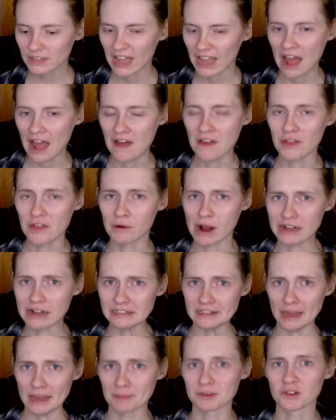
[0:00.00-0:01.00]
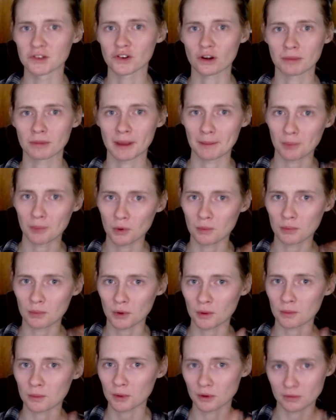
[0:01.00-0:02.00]
And the rest of the episodes are gonna be boom,
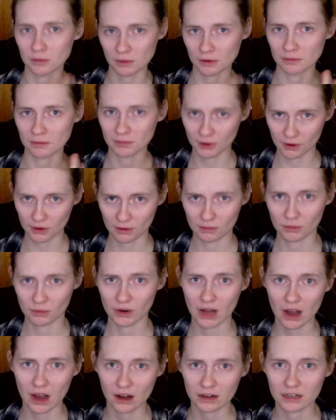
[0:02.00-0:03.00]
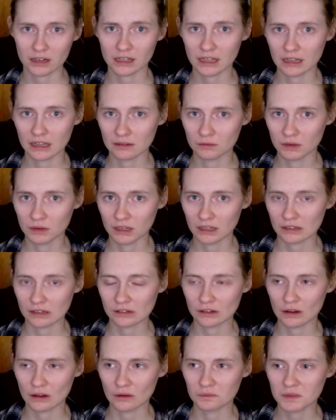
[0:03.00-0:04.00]
boom, boom, boom, boom. We're not gonna get really so.